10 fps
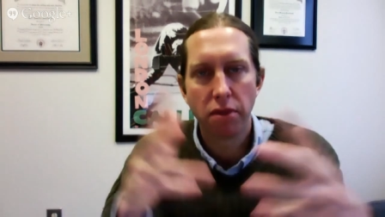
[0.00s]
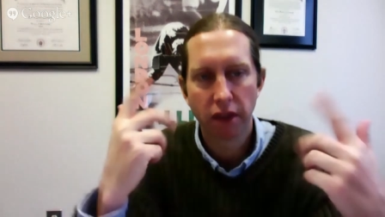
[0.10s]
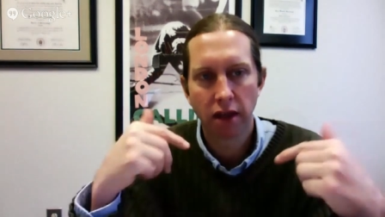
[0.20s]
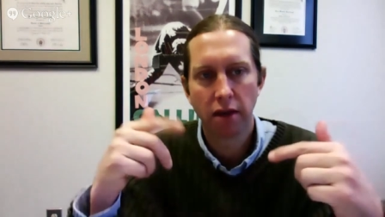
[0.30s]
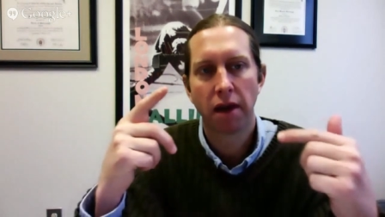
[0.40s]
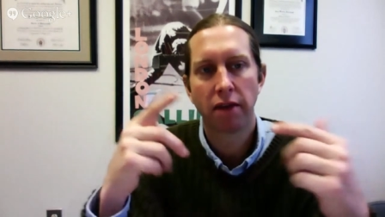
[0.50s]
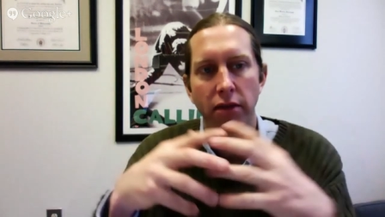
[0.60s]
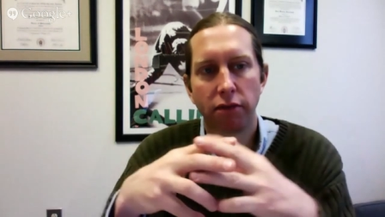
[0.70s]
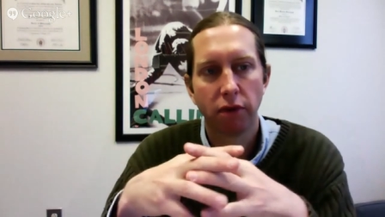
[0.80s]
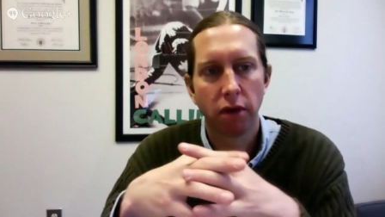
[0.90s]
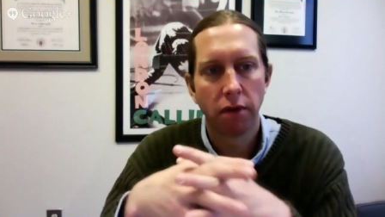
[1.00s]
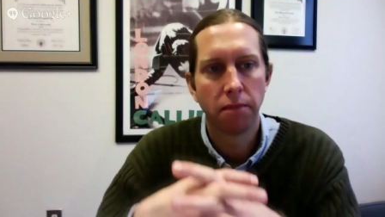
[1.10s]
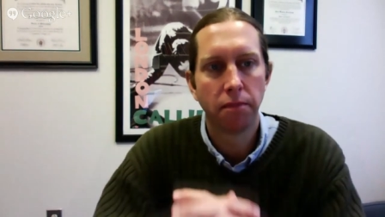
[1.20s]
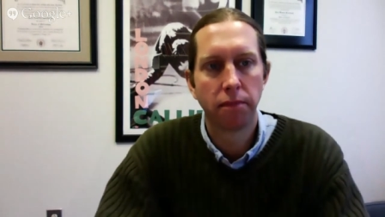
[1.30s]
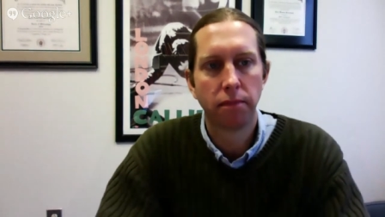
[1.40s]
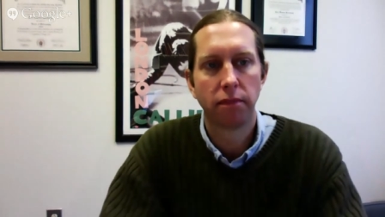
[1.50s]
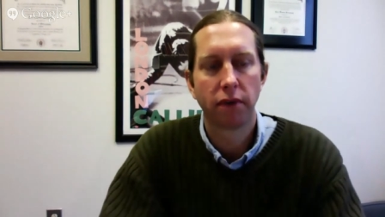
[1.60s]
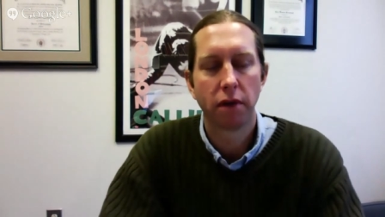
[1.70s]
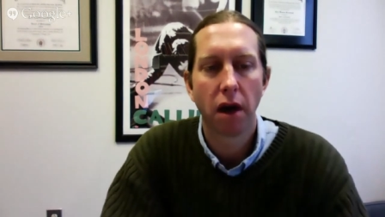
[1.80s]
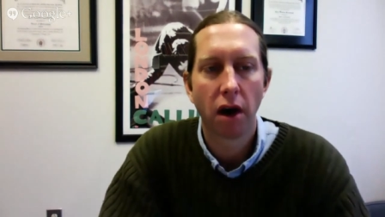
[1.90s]
thinking about this from
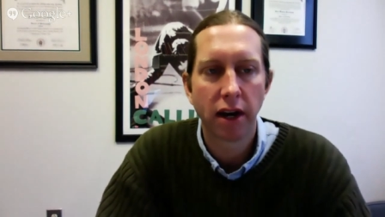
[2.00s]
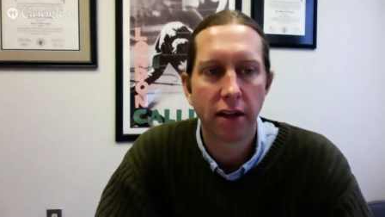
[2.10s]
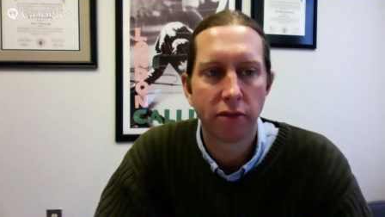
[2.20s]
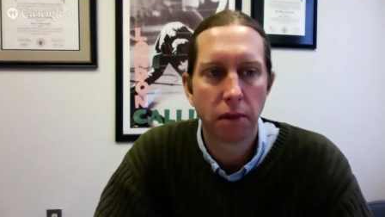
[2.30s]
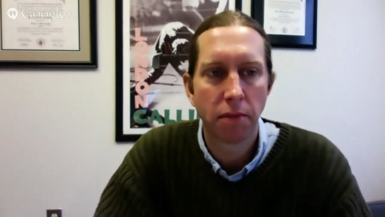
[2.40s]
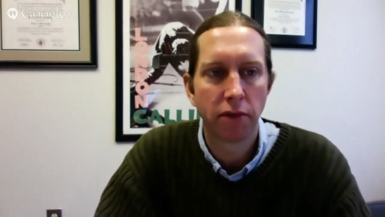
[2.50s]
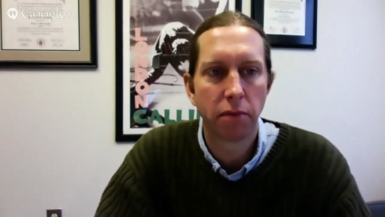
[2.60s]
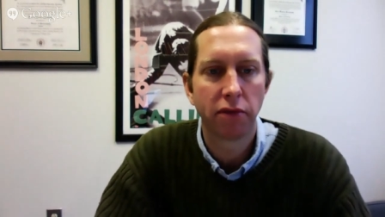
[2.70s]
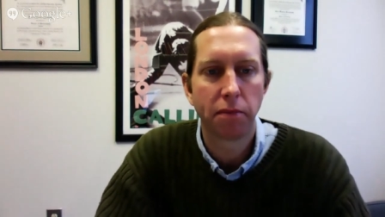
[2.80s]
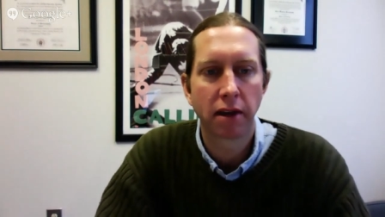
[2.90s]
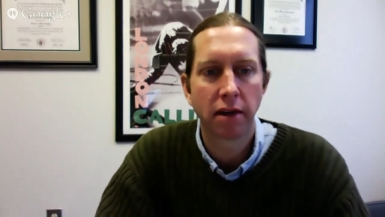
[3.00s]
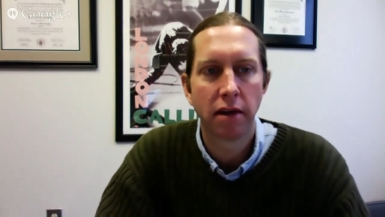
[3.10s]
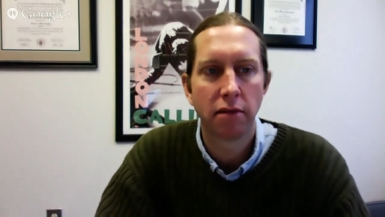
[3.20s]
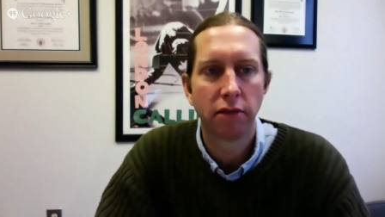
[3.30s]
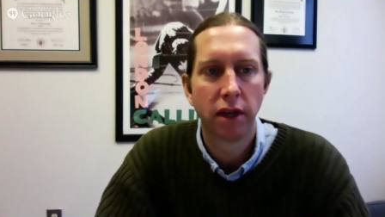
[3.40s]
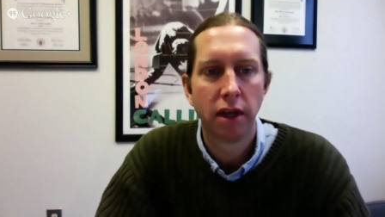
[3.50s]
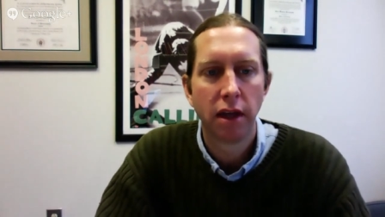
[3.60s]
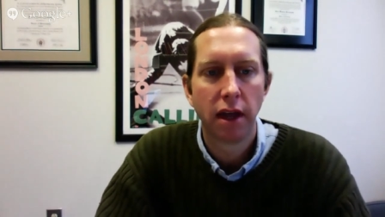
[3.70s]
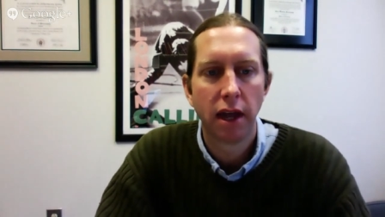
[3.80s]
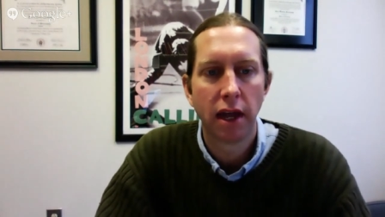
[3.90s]
the audience member's perspective
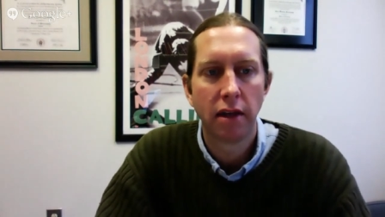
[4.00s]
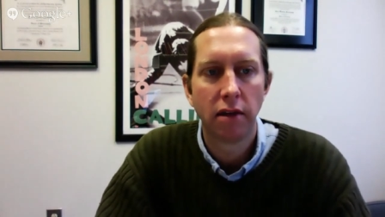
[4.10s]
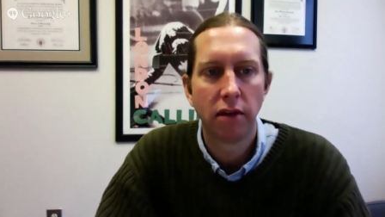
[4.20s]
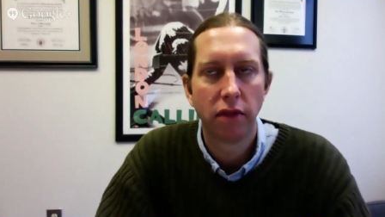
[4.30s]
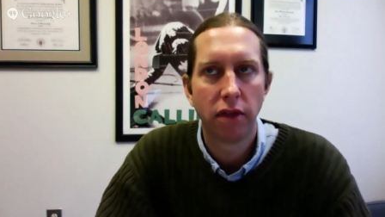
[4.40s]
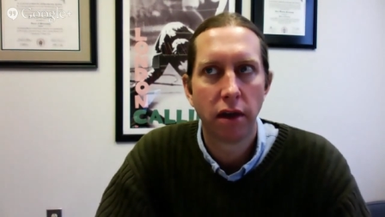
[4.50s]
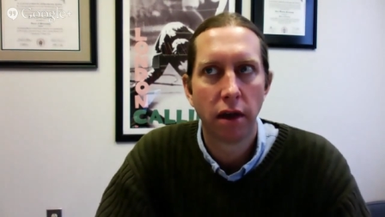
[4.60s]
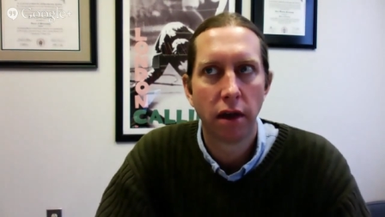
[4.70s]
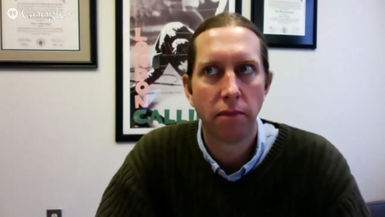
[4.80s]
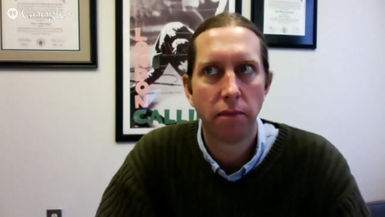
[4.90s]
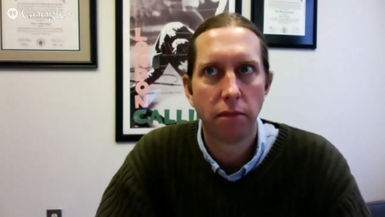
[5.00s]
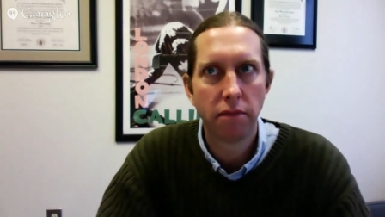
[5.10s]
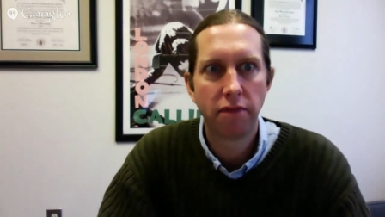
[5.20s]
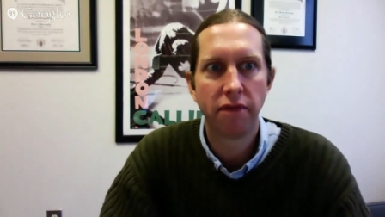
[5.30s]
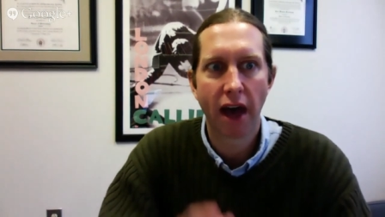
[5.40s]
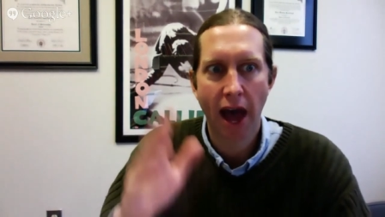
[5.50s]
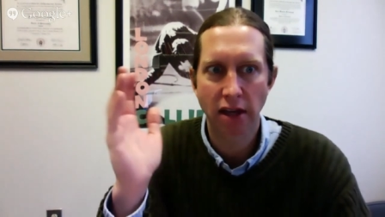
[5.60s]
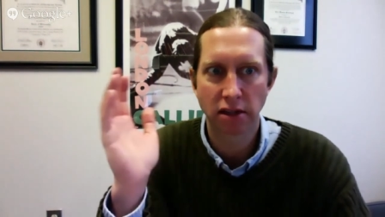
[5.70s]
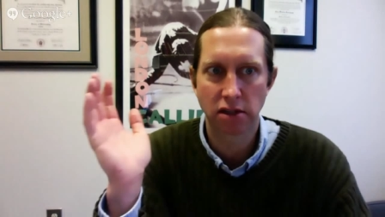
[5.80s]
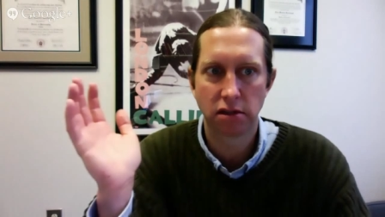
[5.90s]
and the
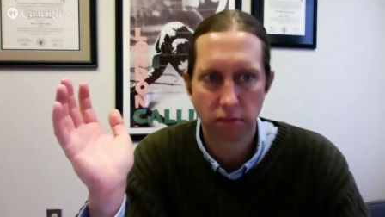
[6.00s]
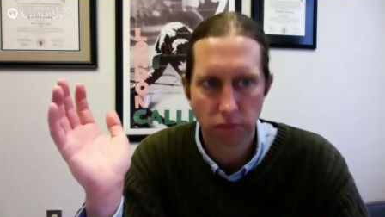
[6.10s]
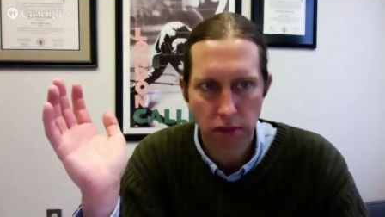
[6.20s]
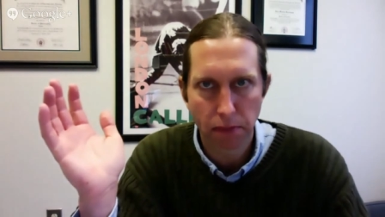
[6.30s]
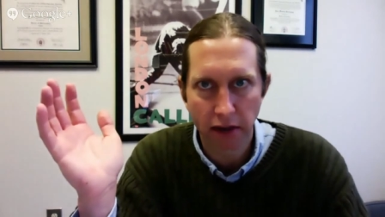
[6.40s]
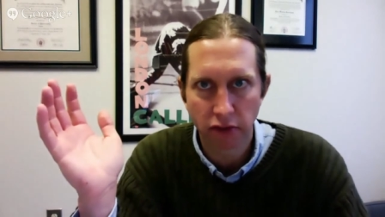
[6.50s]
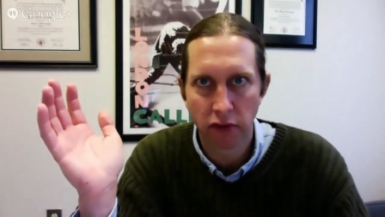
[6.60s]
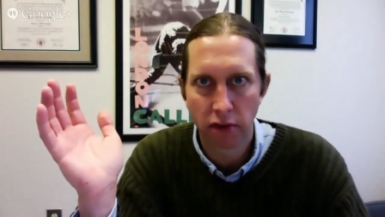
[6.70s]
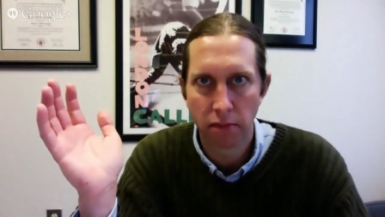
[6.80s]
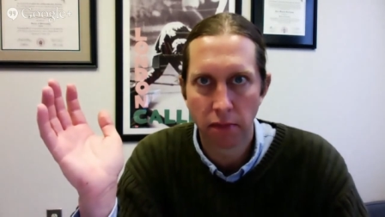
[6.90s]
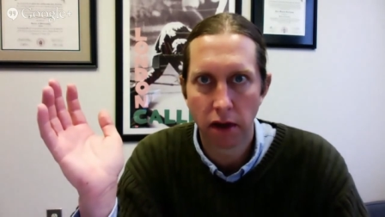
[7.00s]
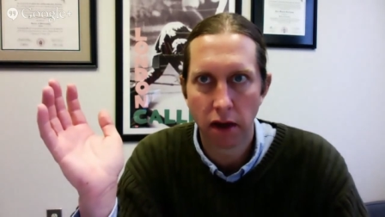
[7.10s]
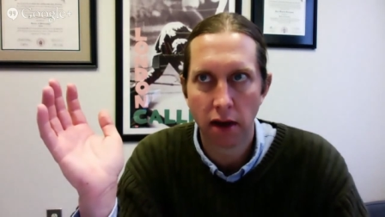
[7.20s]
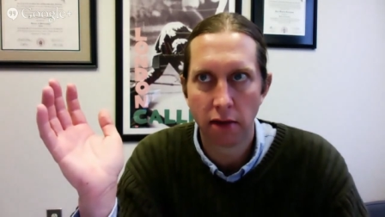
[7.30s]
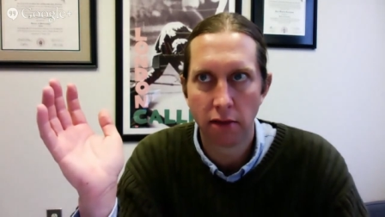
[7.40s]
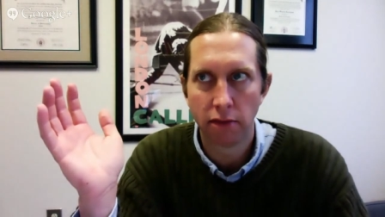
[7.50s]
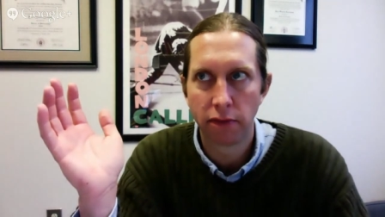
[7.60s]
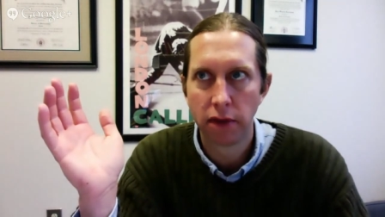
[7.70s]
vast spectrum of